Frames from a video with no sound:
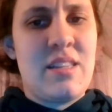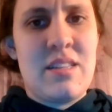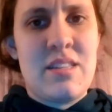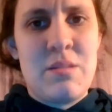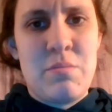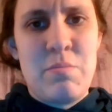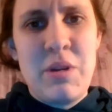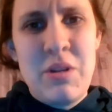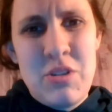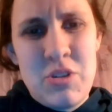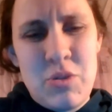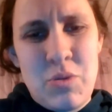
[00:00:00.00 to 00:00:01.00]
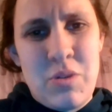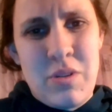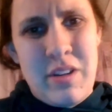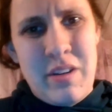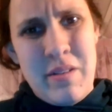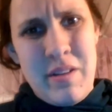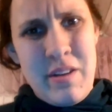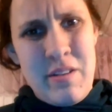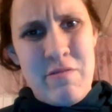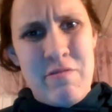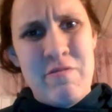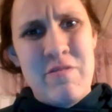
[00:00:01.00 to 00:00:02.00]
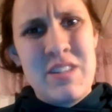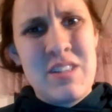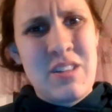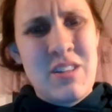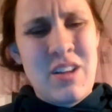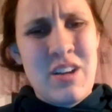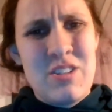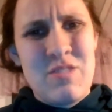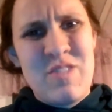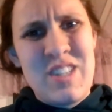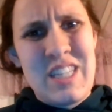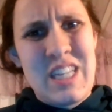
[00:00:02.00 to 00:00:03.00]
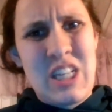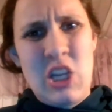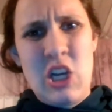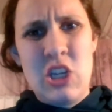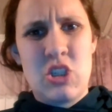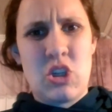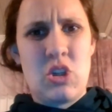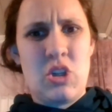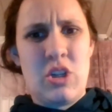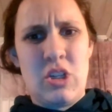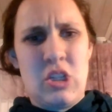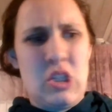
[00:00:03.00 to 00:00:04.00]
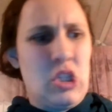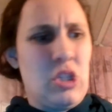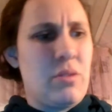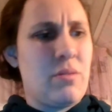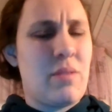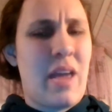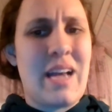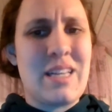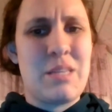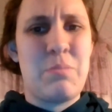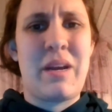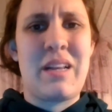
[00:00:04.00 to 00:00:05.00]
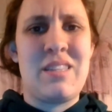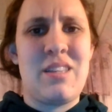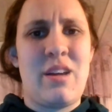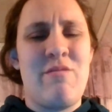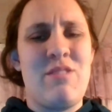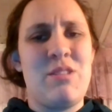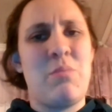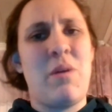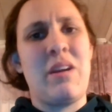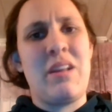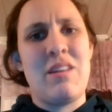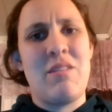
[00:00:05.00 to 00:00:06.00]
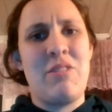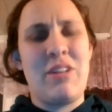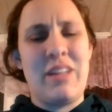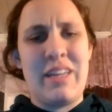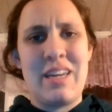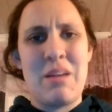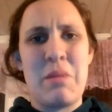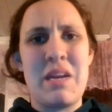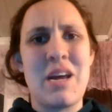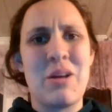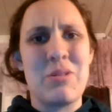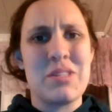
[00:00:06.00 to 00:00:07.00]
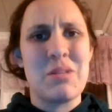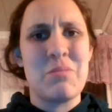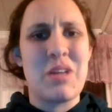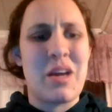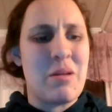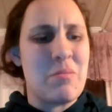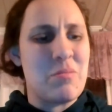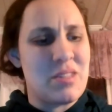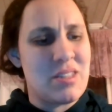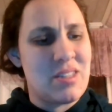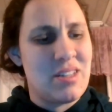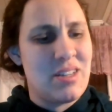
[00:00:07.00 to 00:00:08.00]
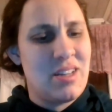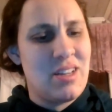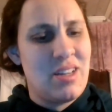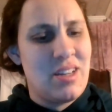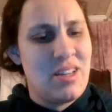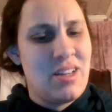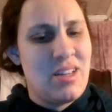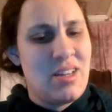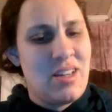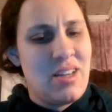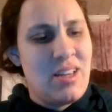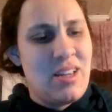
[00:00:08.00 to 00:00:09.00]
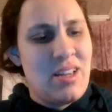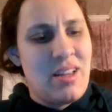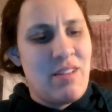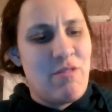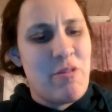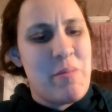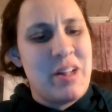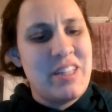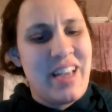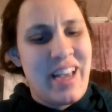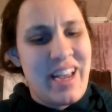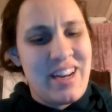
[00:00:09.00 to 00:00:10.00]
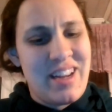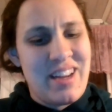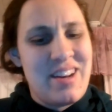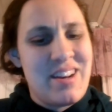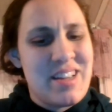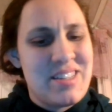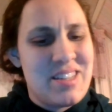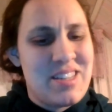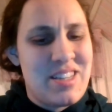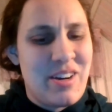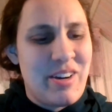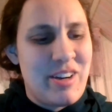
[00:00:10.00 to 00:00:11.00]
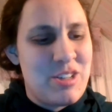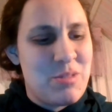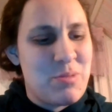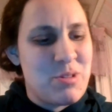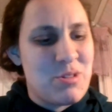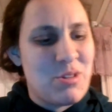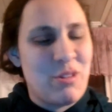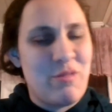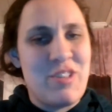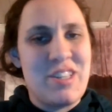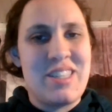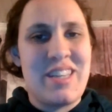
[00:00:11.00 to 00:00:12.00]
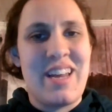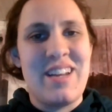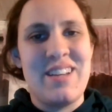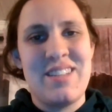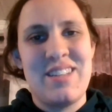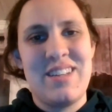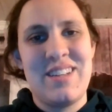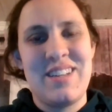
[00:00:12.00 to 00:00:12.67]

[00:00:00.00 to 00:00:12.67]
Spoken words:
spiritual and physiological aspects of this body that really get me down sometimes. Formaldehyde unnecessary to preserve this tent.